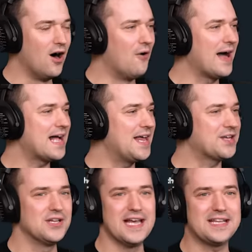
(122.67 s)
Oh, I gotta
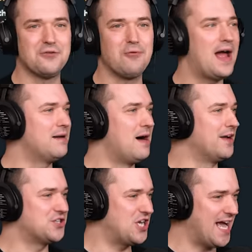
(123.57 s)
collect the right amount
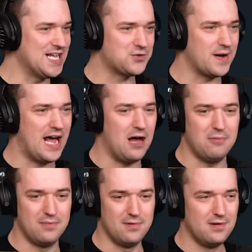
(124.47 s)
of change. Wait, how
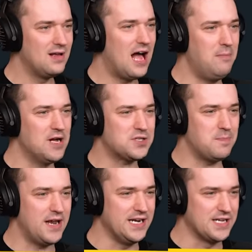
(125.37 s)
much
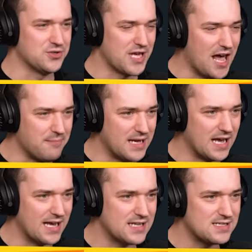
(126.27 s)
money did you get me?
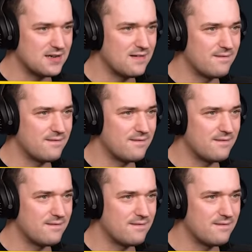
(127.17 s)
I guess.